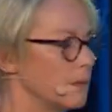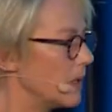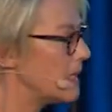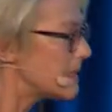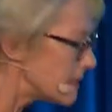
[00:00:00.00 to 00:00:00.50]

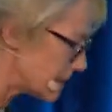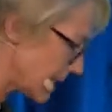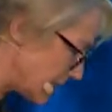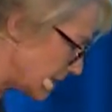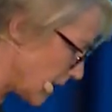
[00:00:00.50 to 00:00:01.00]
What is
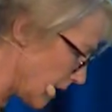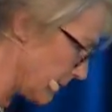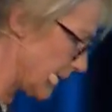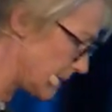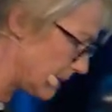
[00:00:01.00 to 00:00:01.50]
this time
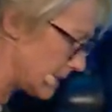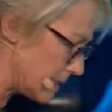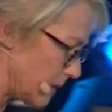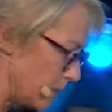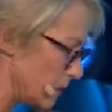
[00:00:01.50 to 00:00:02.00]
that
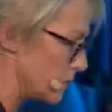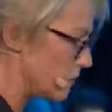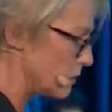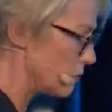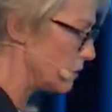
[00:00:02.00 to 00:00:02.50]
Elisabeth wants
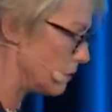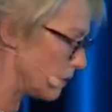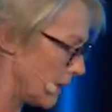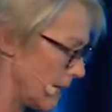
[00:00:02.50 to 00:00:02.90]
us to do